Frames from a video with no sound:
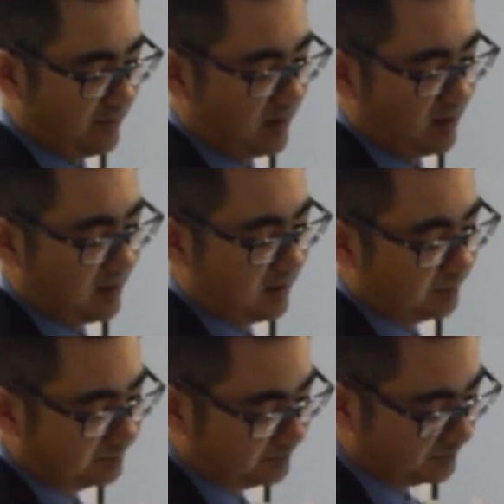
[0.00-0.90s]
uh,
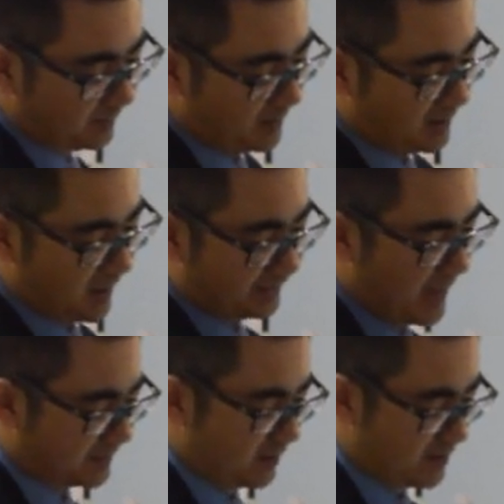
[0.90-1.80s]

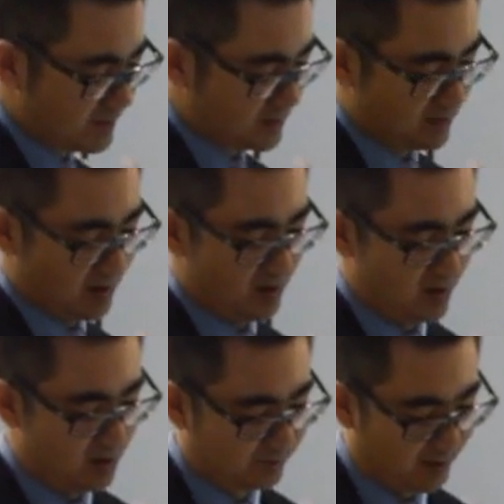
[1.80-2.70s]
connectors
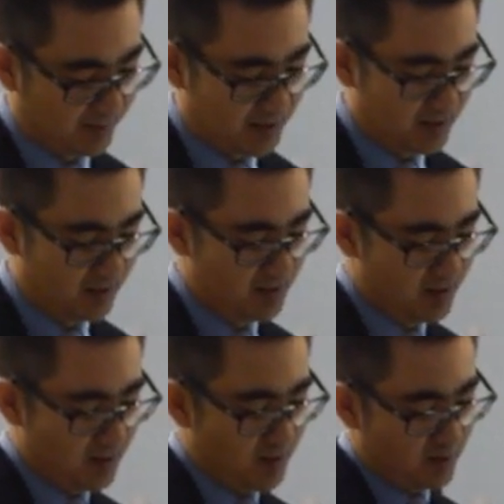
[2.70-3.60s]
uh, from here,
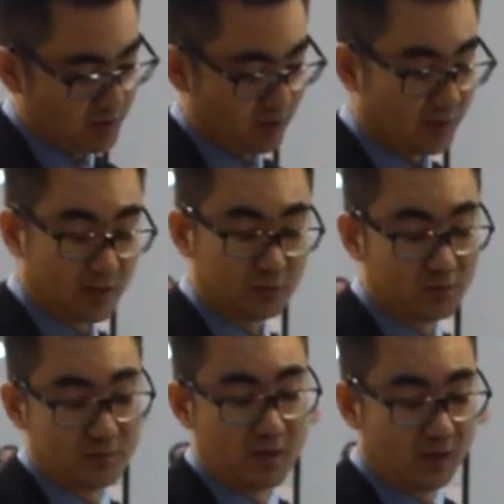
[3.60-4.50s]
so you can
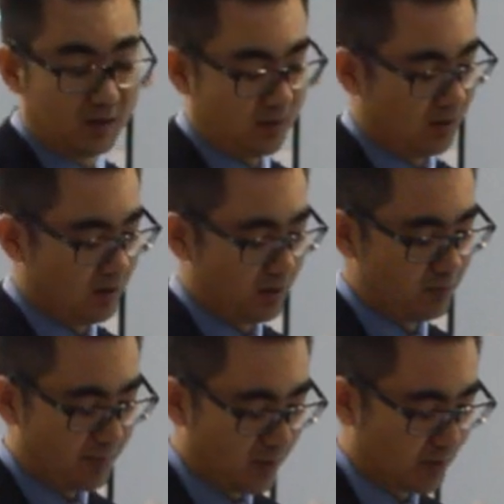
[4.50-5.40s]
do uh,
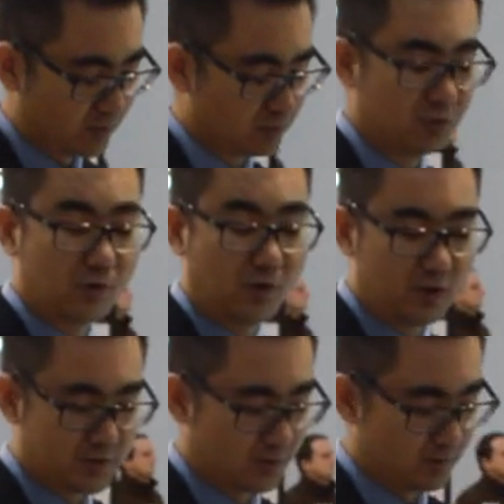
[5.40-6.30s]
remote
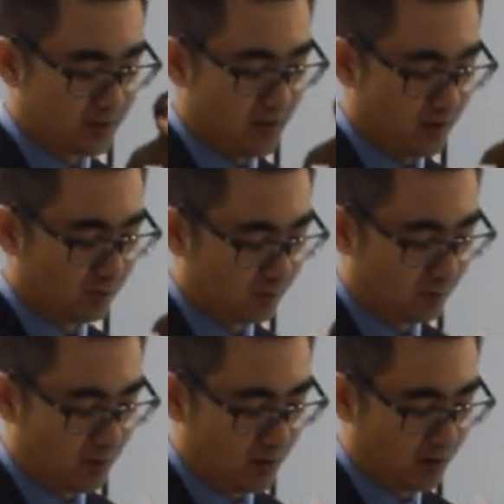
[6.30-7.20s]
control through the
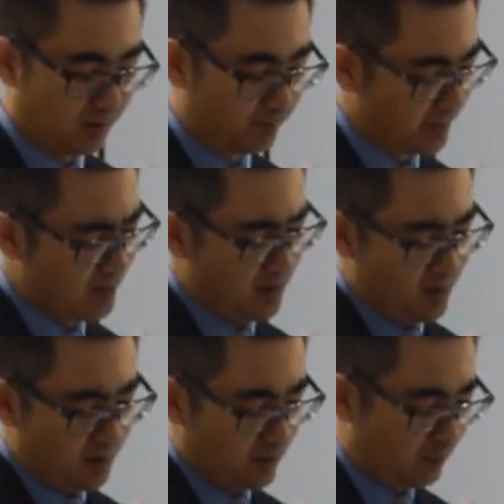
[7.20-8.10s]
uh,
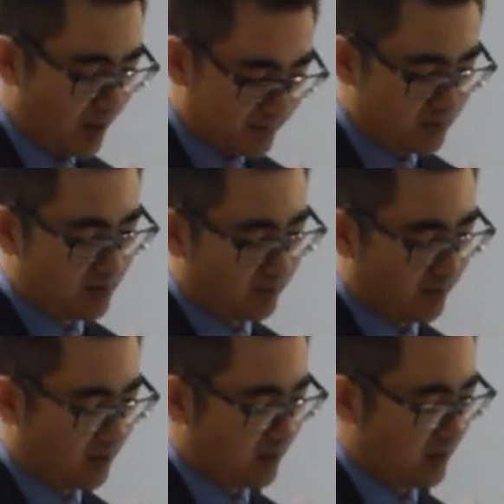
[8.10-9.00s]
web
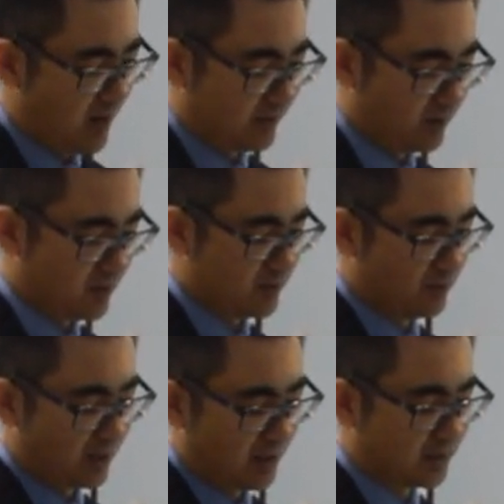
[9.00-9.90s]
server, and also
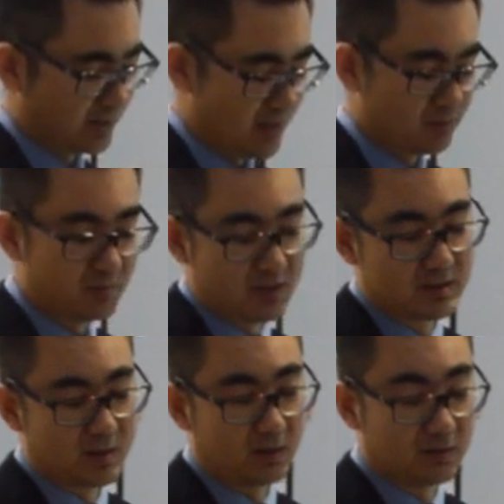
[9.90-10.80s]
you can connect
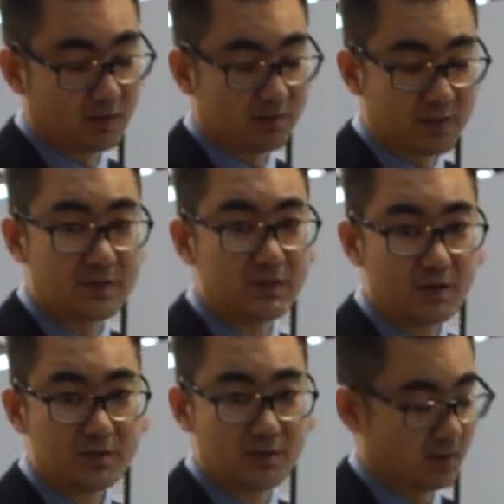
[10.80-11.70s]
with a lot of
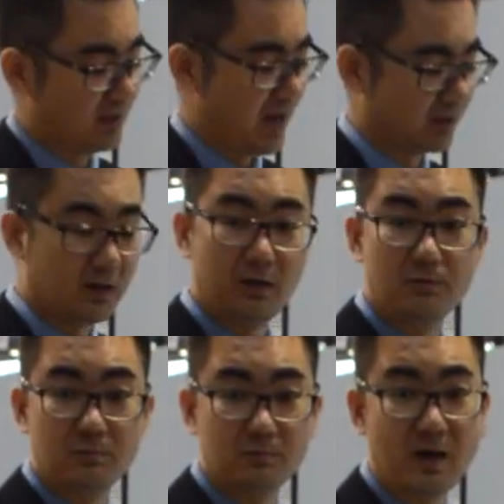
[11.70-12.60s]
sensors like a
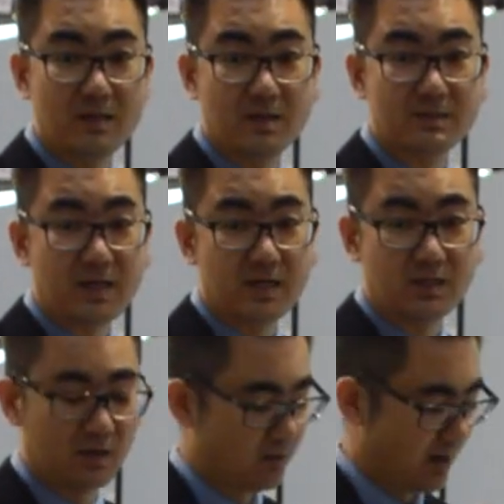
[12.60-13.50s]
weather
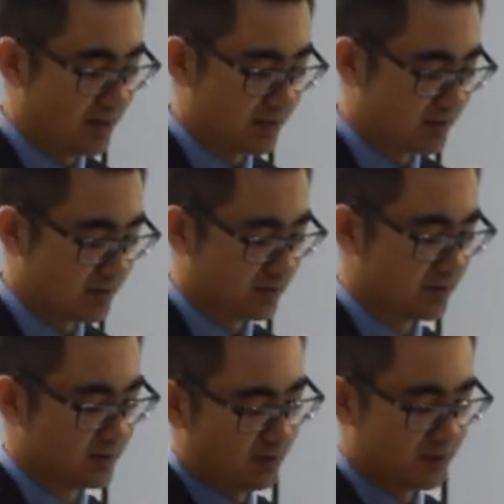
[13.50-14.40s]
station or other
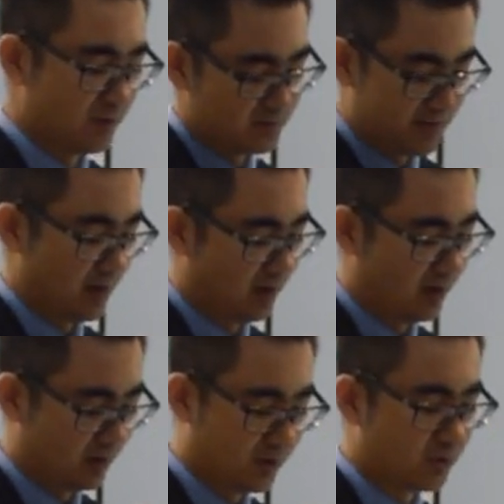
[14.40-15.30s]
sensors, also
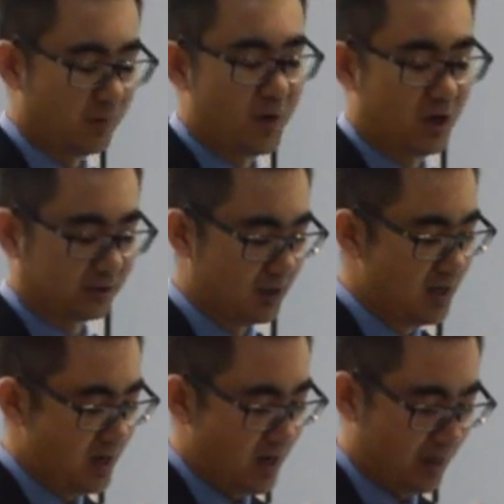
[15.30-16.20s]
a lot of ports.
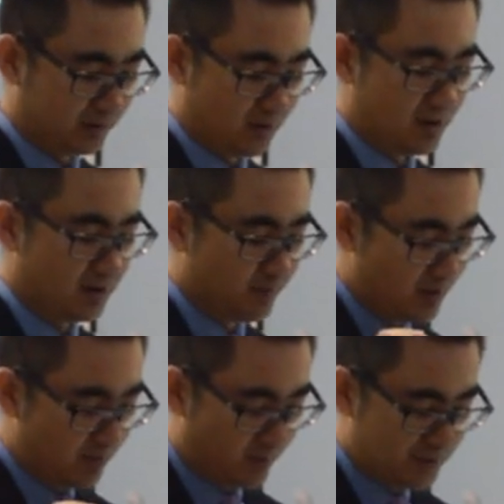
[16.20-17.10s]
And uh,
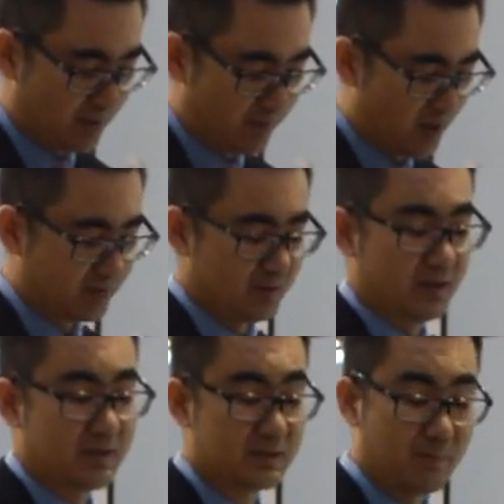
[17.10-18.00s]
most important
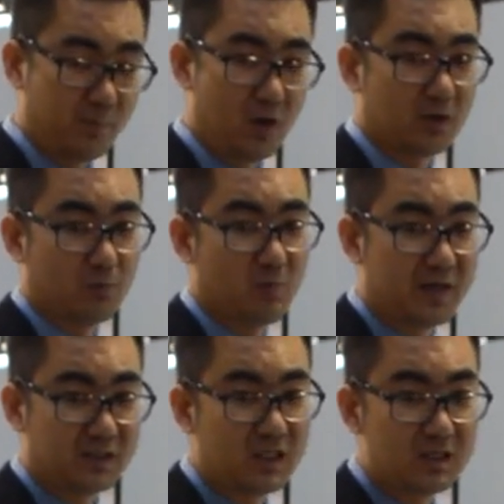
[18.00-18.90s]
is the support
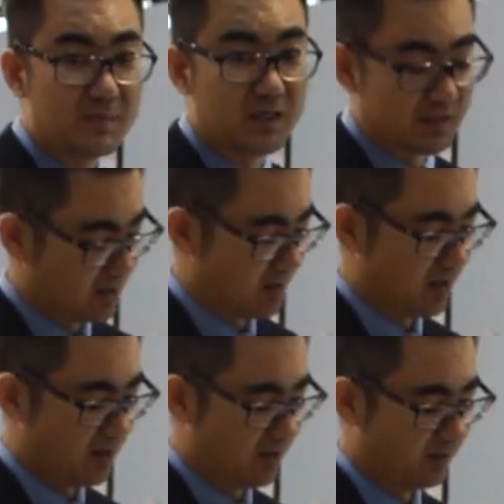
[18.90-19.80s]
one T B
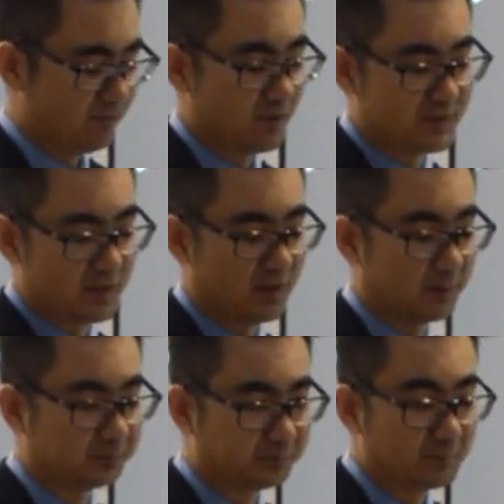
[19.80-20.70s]
uh, for the